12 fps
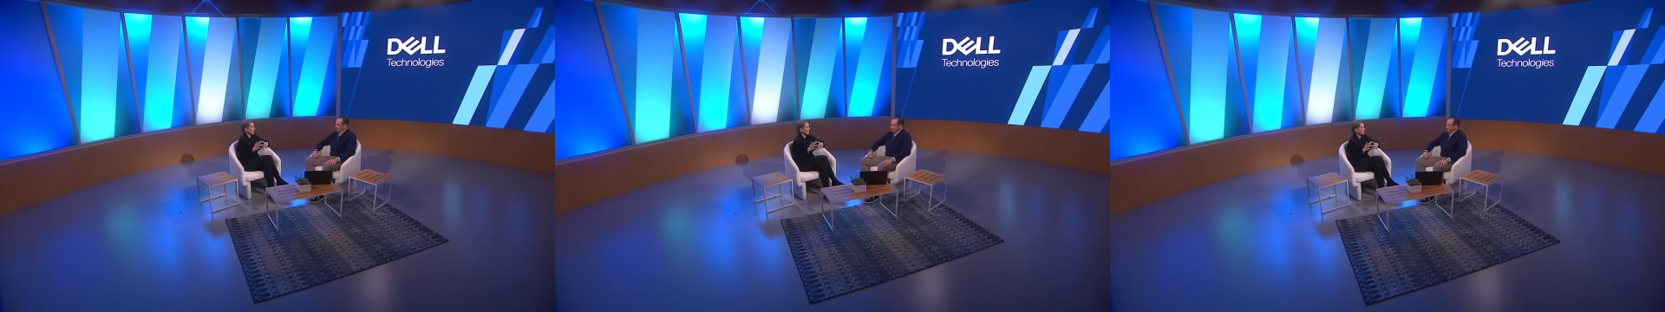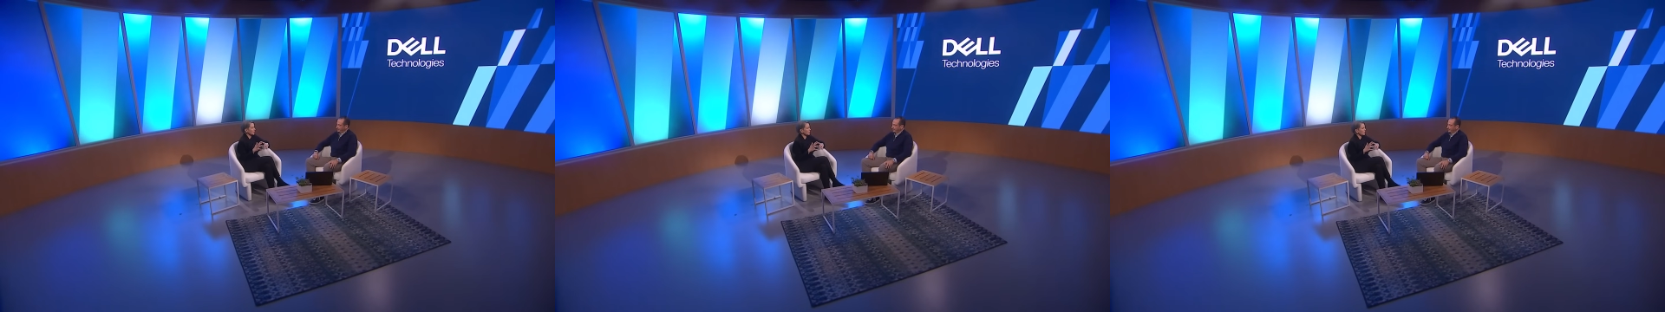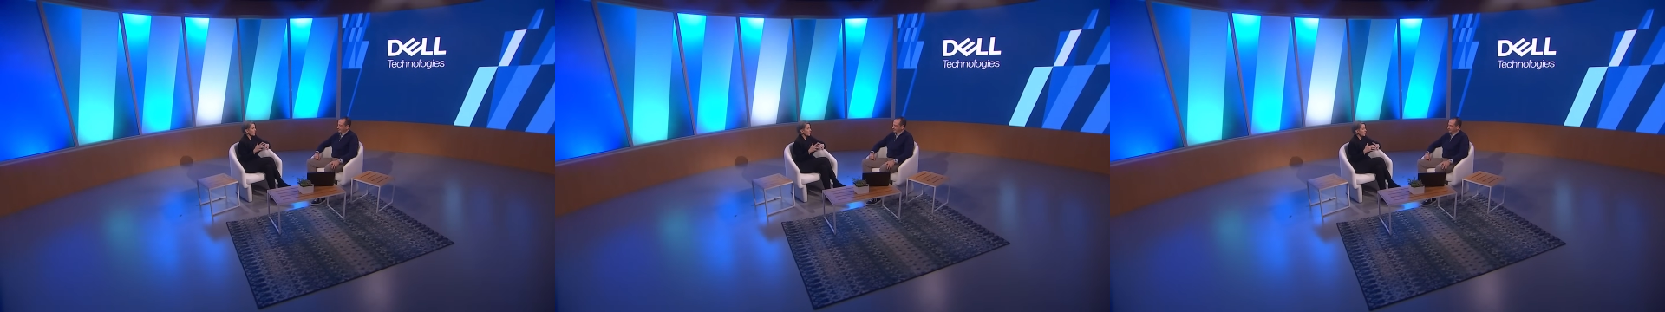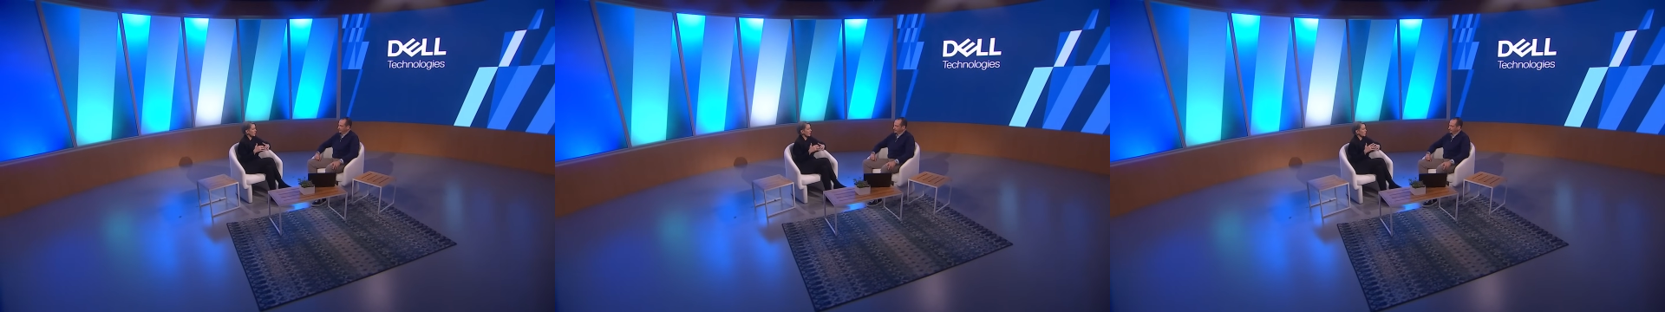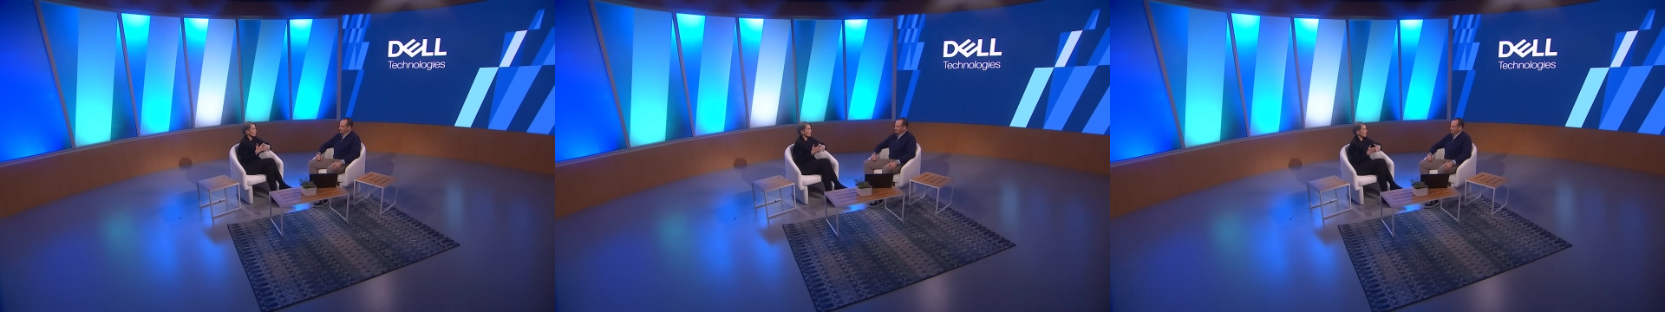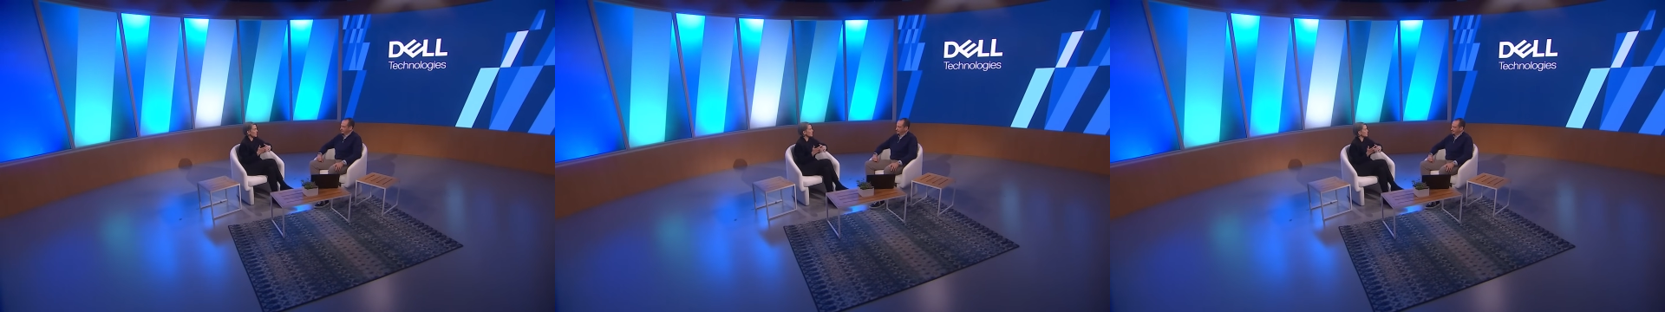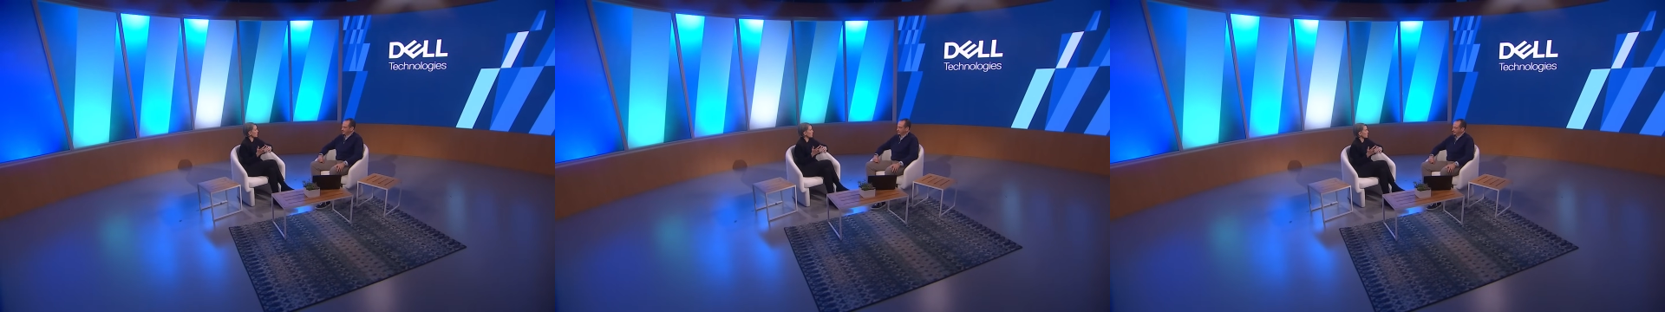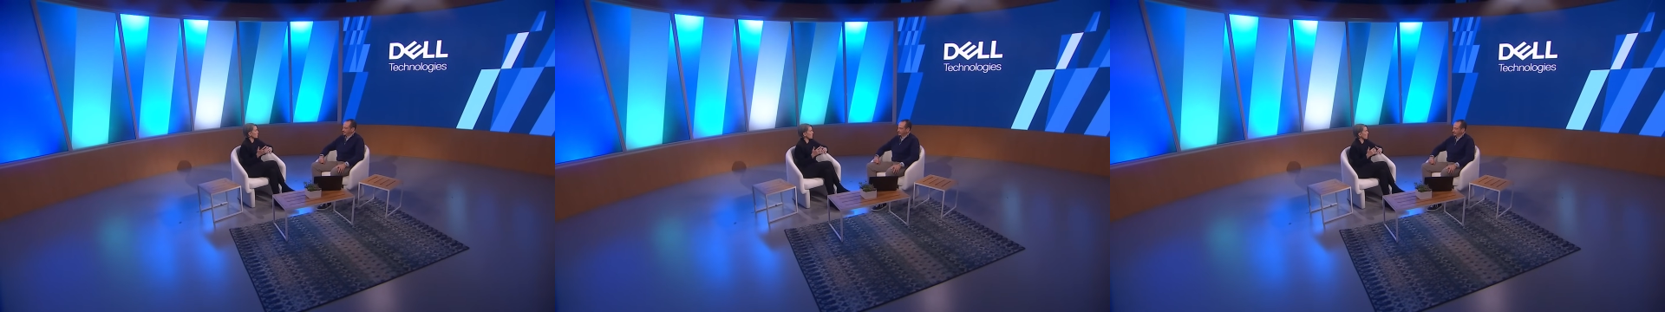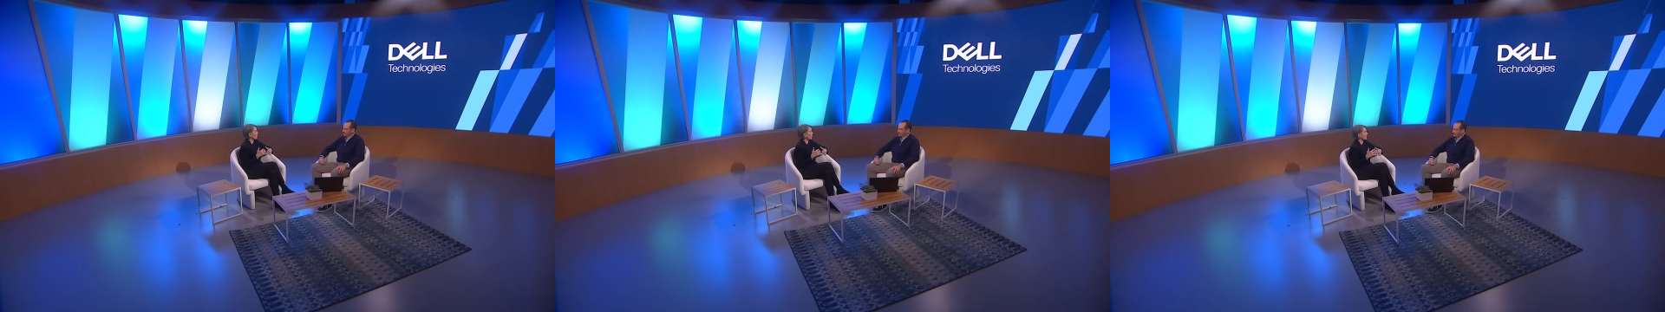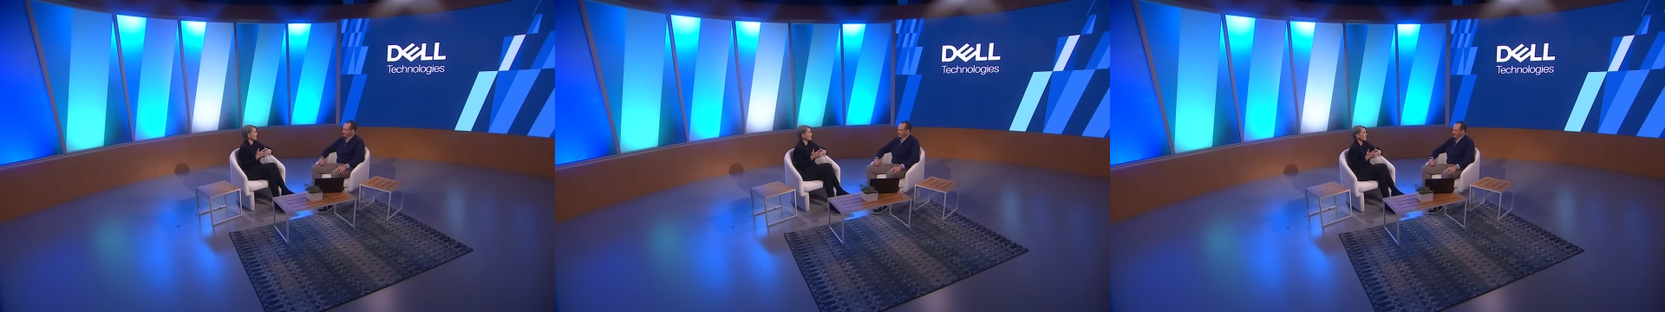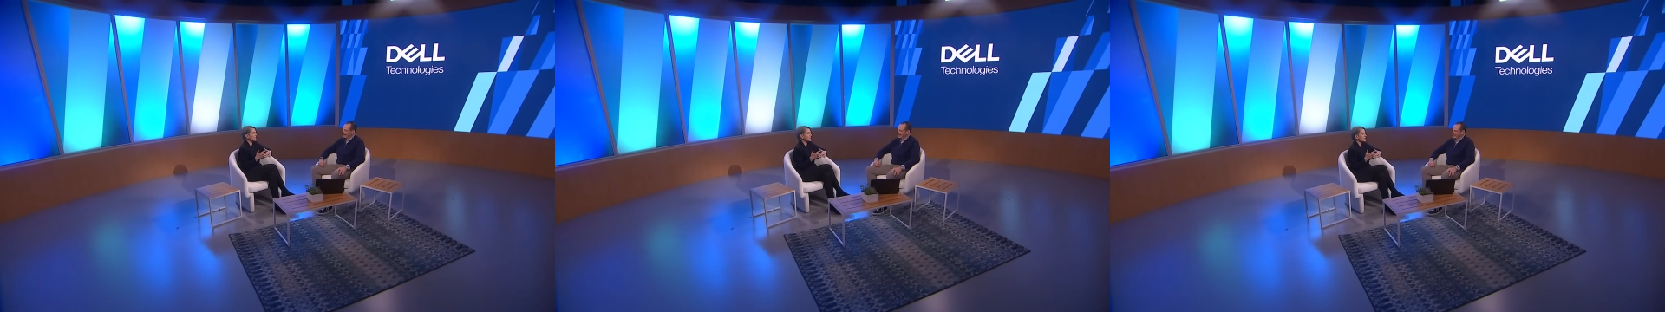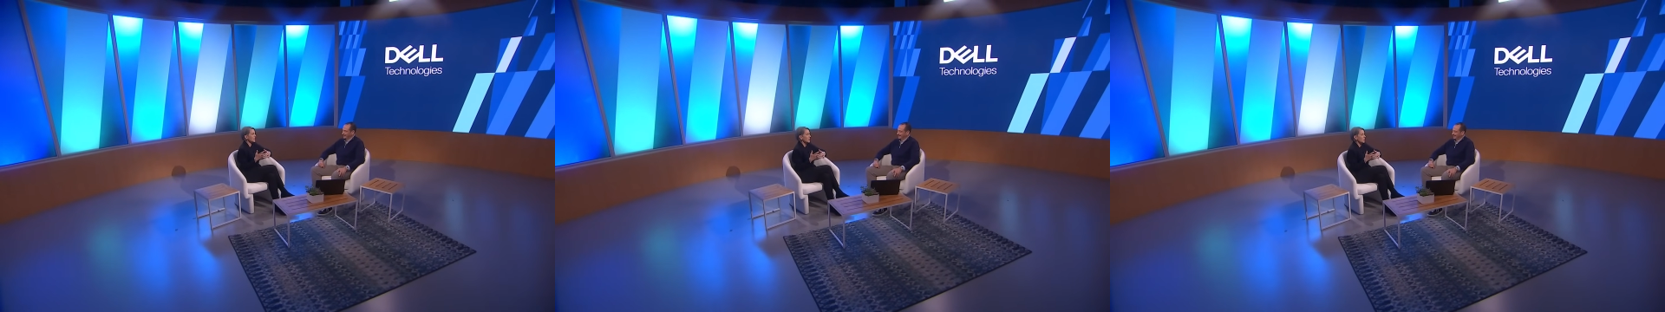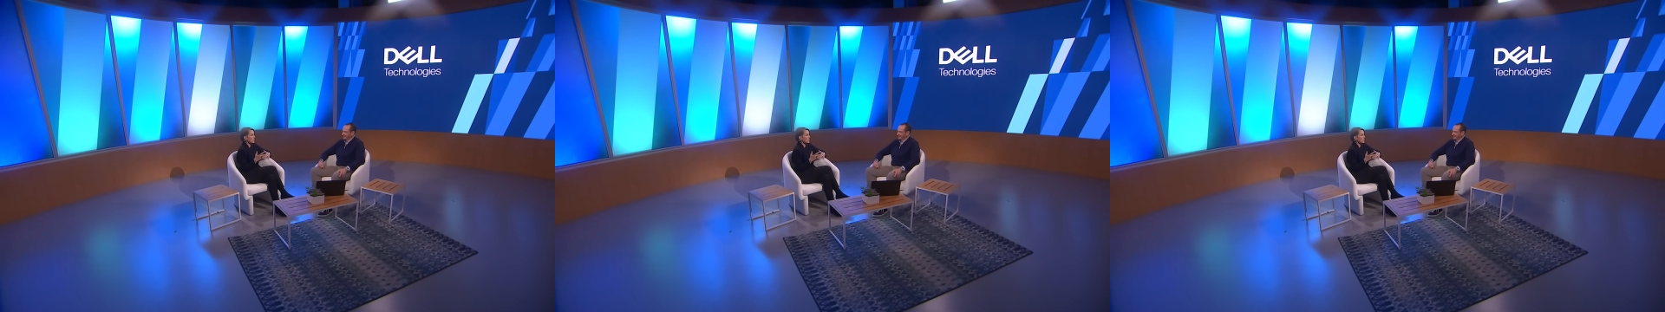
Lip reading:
Nobody's mouth can be seen.